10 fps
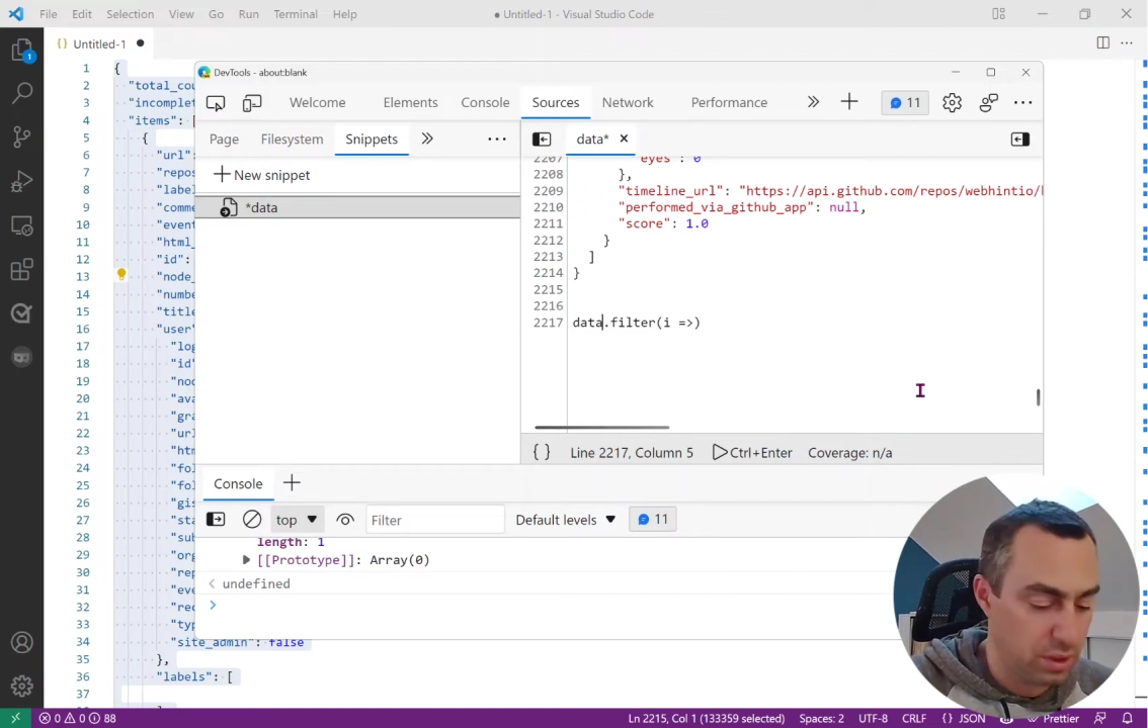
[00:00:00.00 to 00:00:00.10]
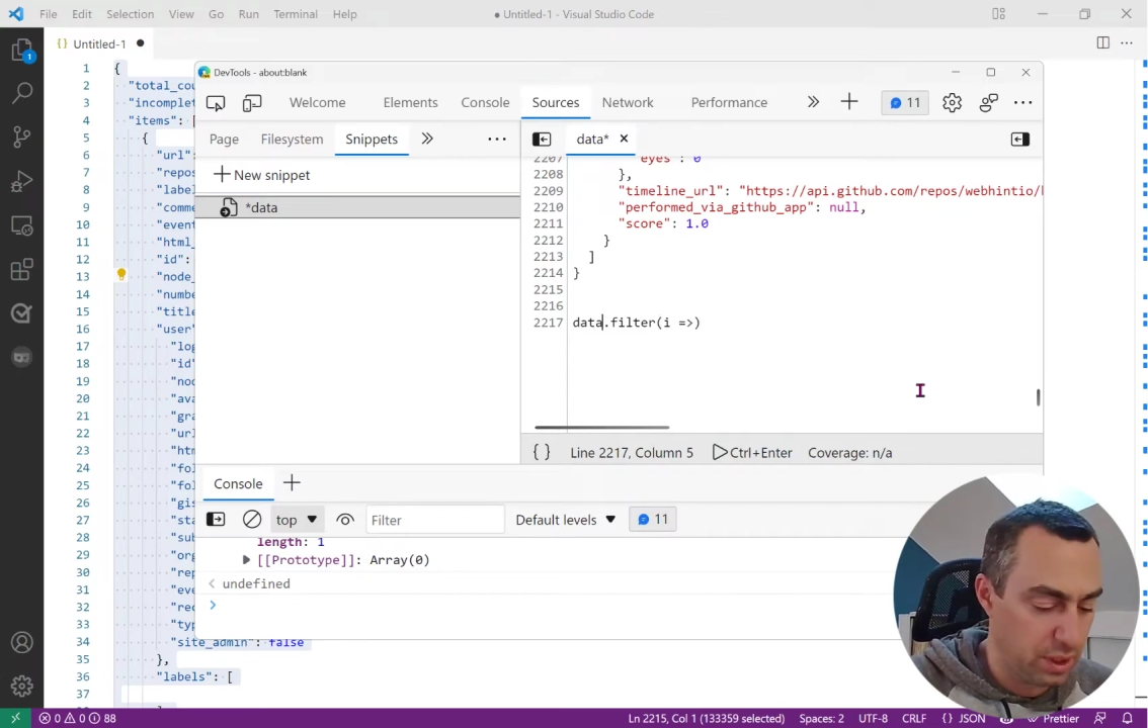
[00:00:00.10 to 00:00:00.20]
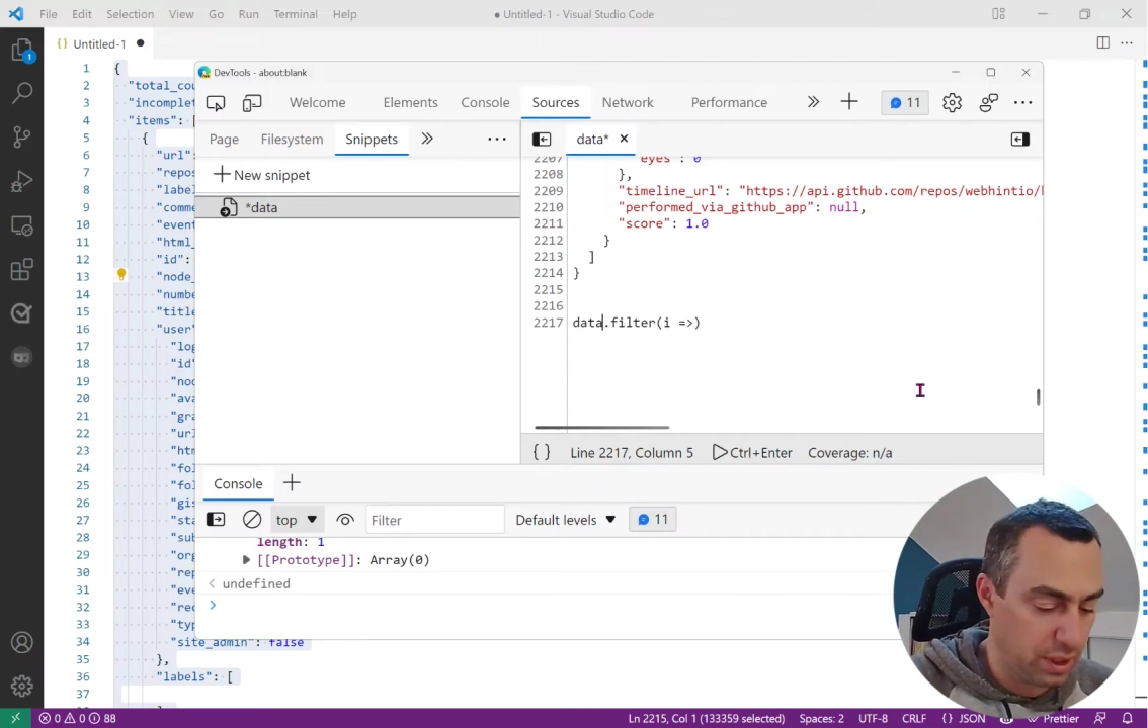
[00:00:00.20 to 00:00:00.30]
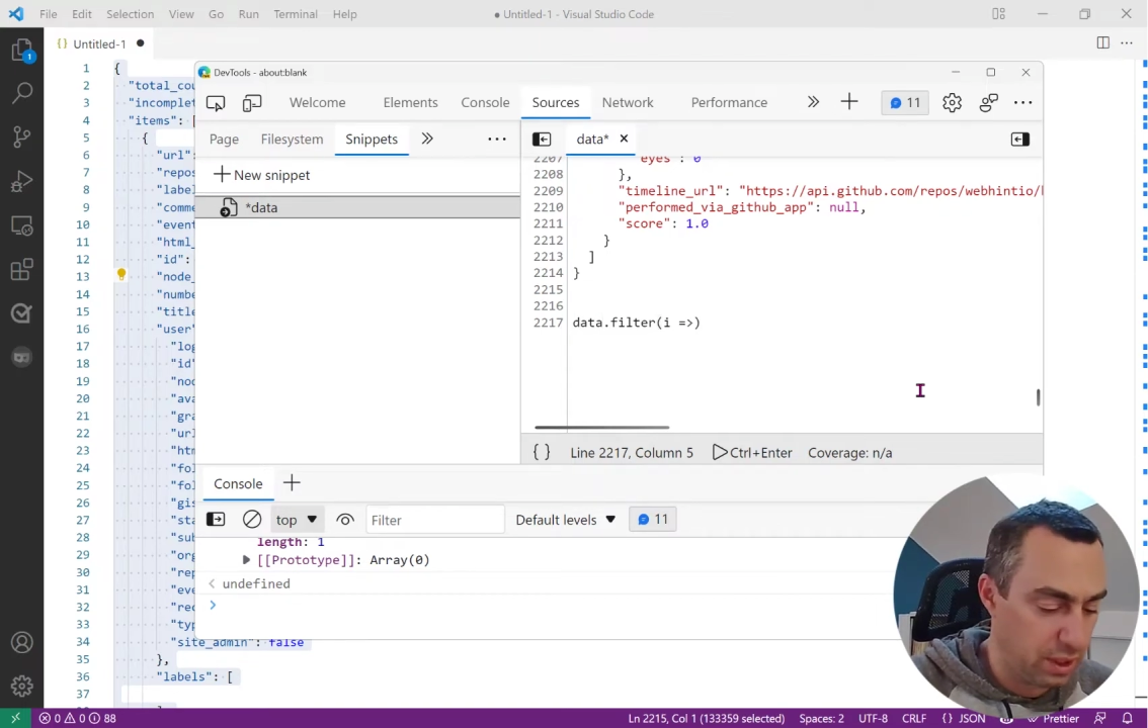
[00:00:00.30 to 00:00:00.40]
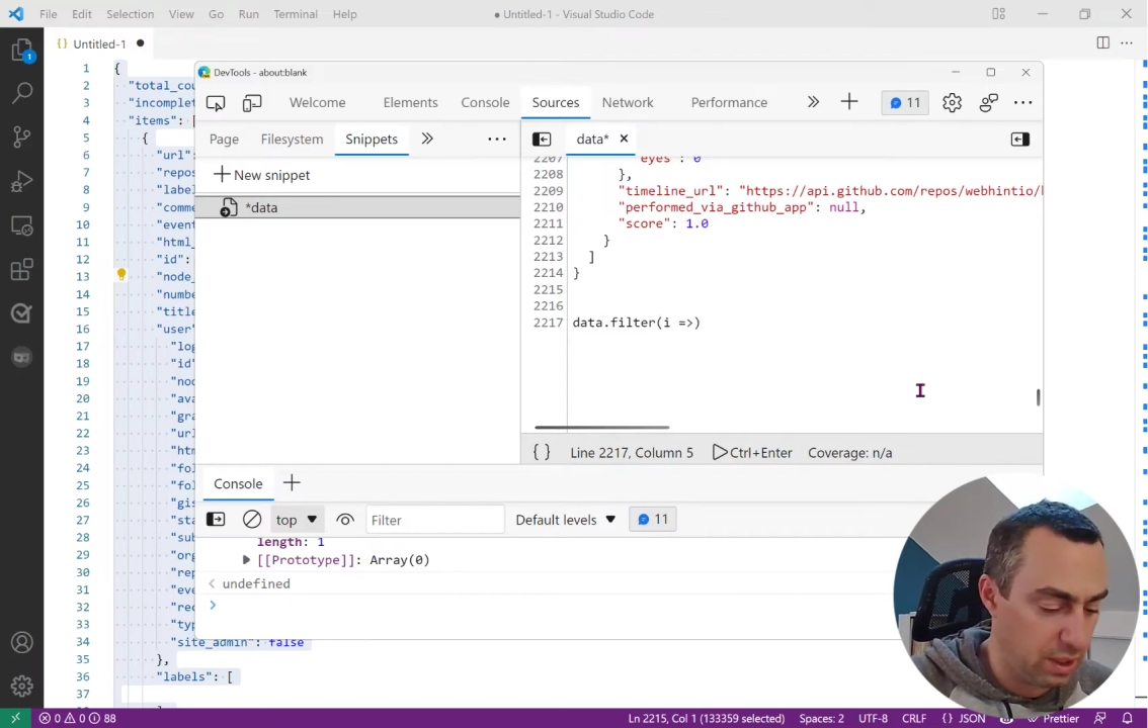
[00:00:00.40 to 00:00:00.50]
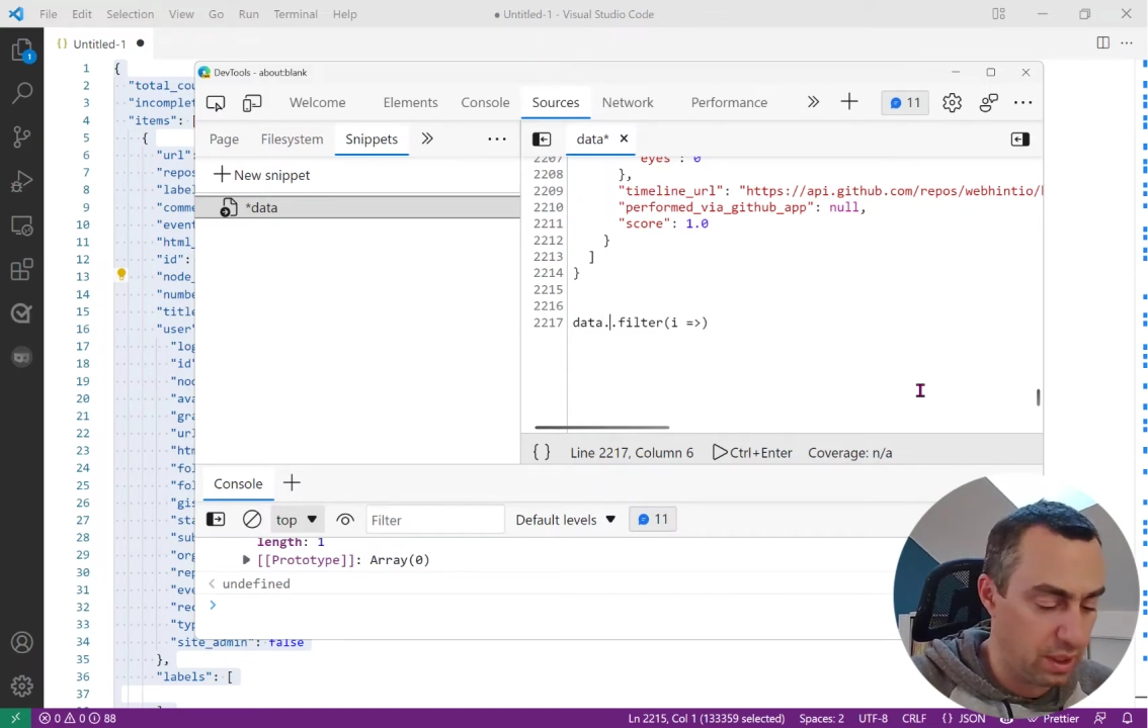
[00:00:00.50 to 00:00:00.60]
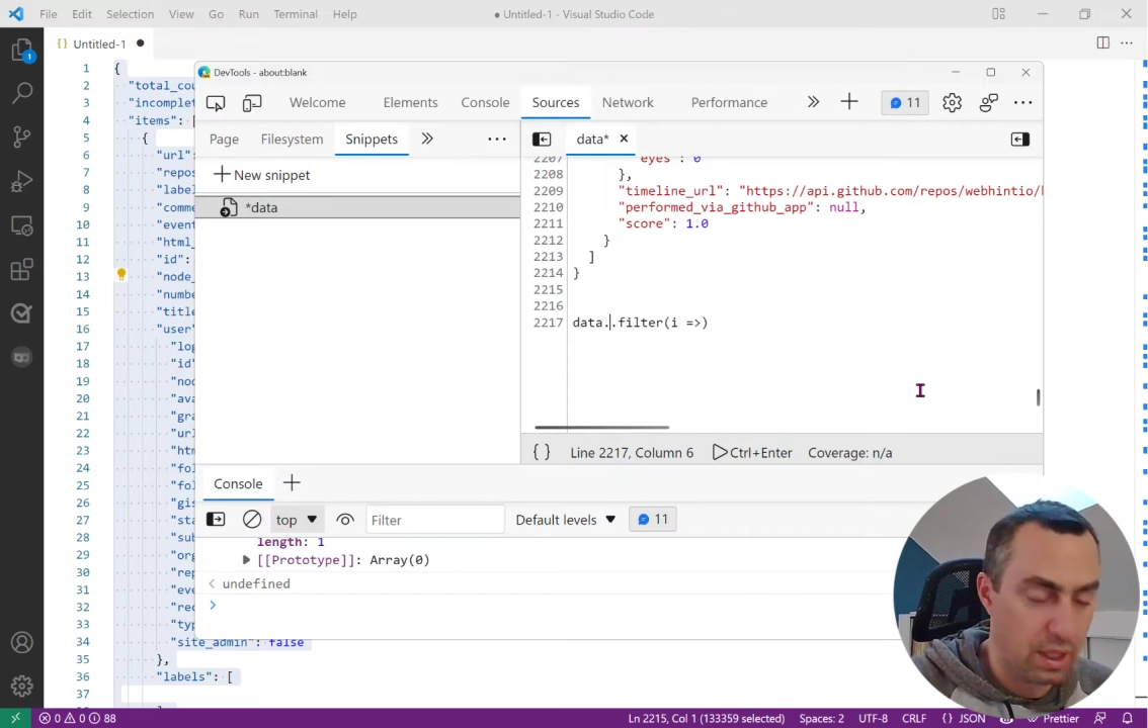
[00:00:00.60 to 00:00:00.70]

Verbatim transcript: the